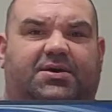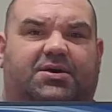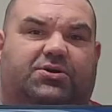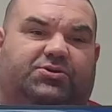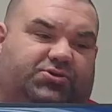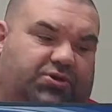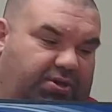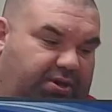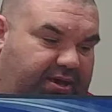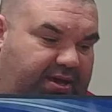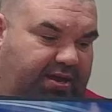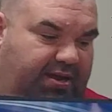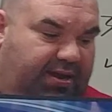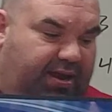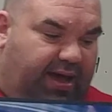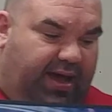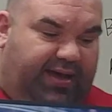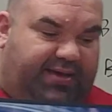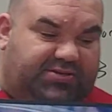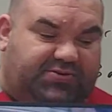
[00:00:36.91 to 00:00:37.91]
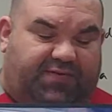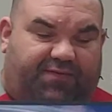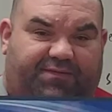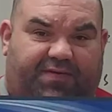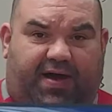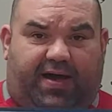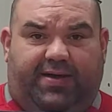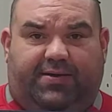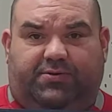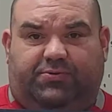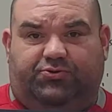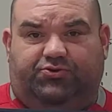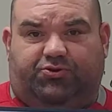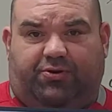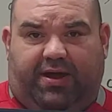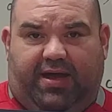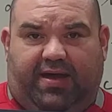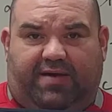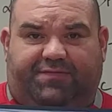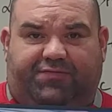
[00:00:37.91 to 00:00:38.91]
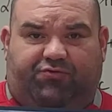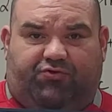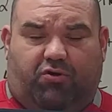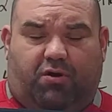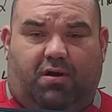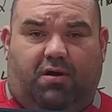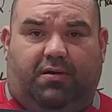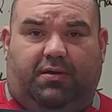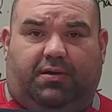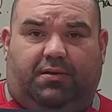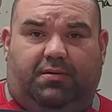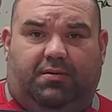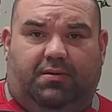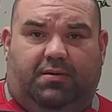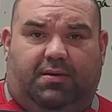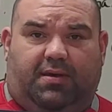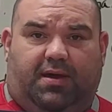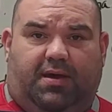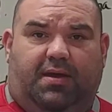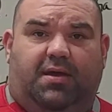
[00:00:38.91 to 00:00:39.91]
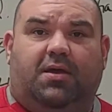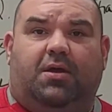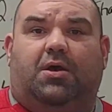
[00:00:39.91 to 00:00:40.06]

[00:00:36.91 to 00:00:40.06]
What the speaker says: so you can get a nice final draft drawing, okay?